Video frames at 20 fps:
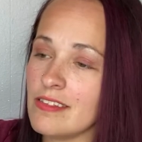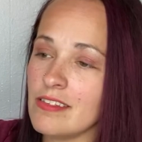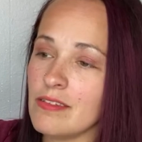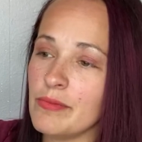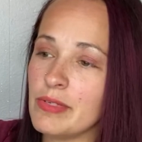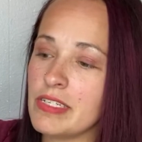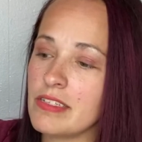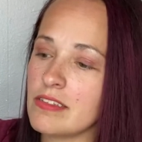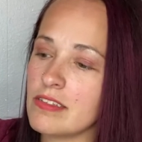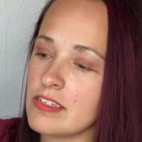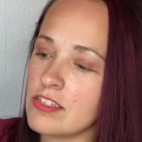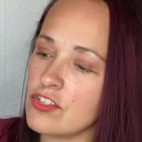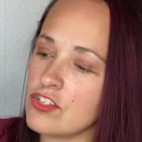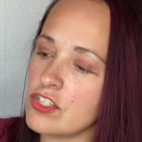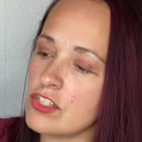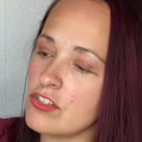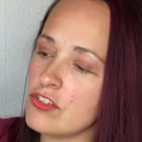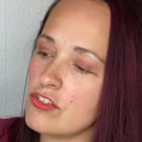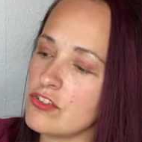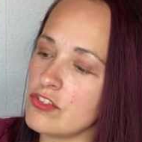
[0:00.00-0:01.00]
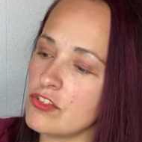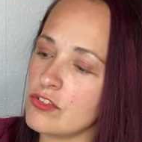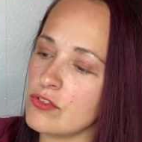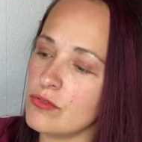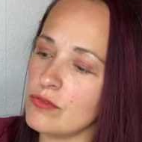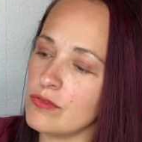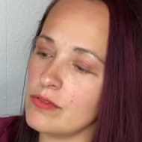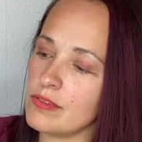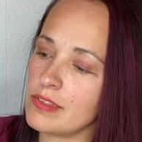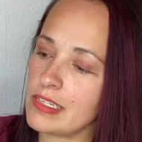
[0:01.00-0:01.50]
some extensions
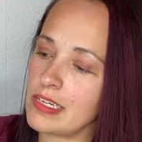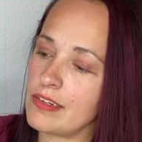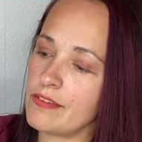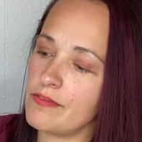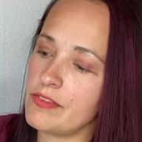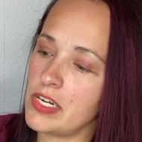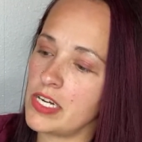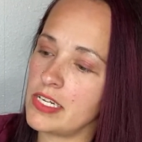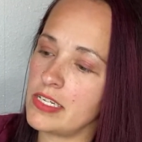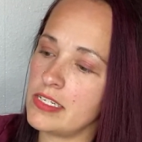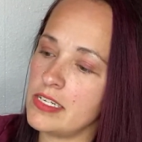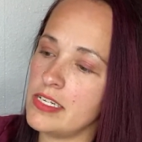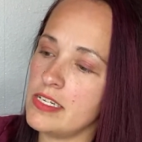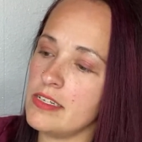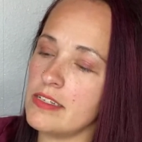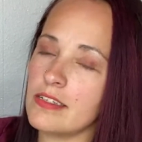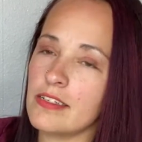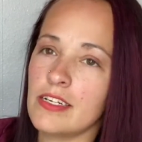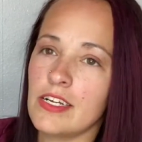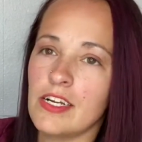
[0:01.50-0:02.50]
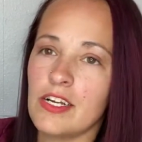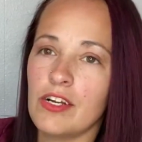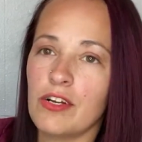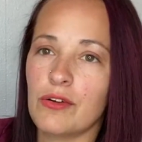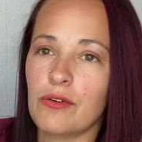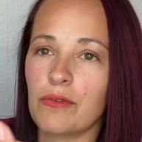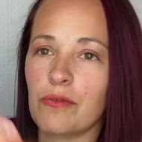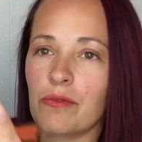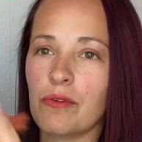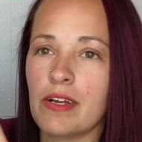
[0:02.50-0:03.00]
too. I gotta find it
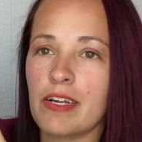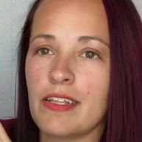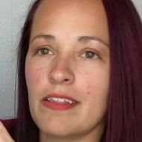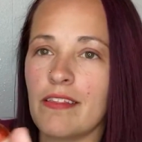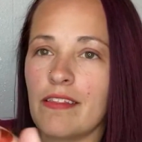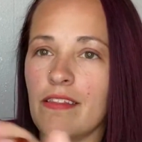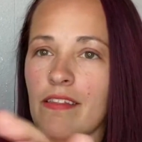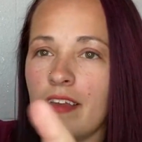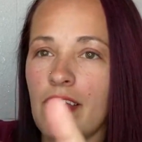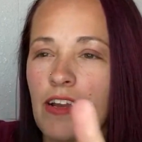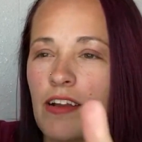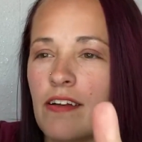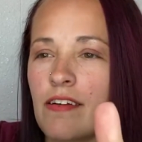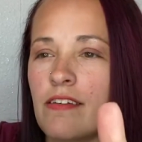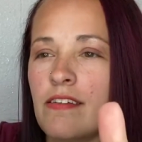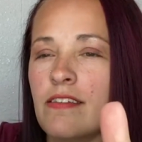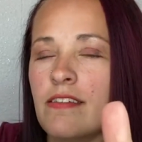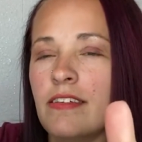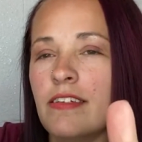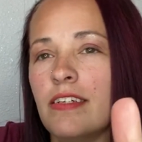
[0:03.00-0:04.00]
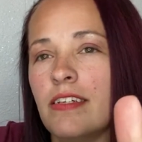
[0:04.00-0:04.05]
right there.